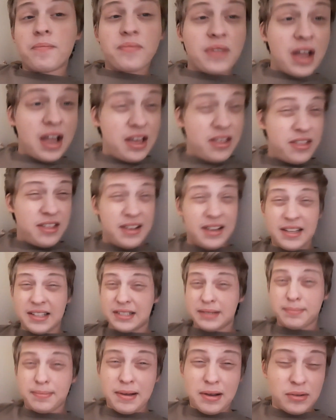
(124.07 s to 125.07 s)
I think
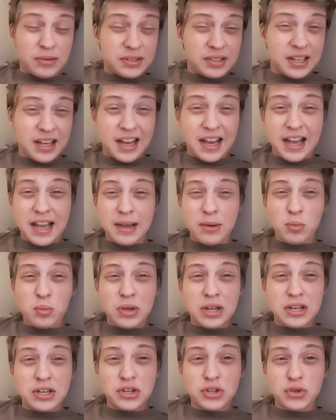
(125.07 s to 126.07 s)
it's about time
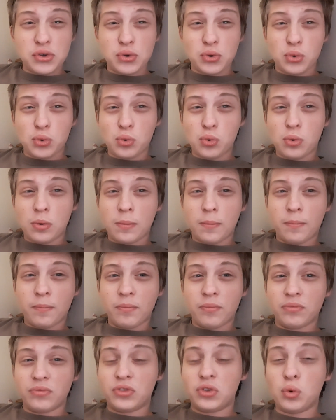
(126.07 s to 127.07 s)
we do
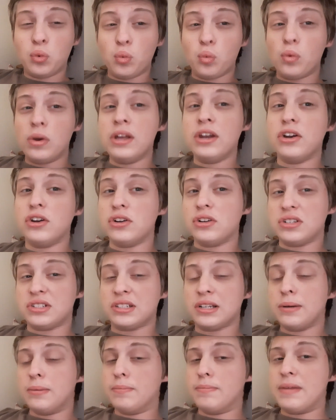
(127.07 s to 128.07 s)
the winners
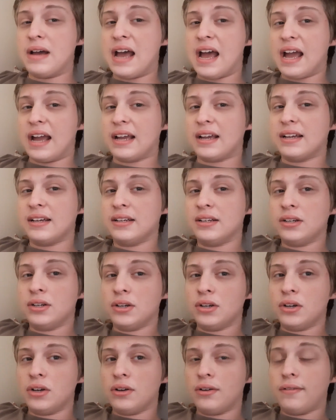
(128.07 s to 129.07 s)
come back
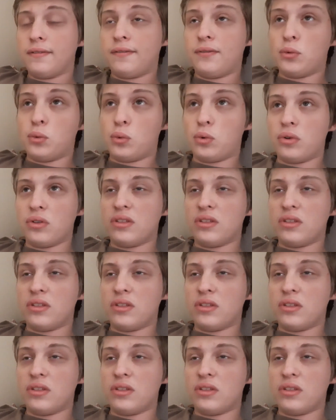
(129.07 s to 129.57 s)
for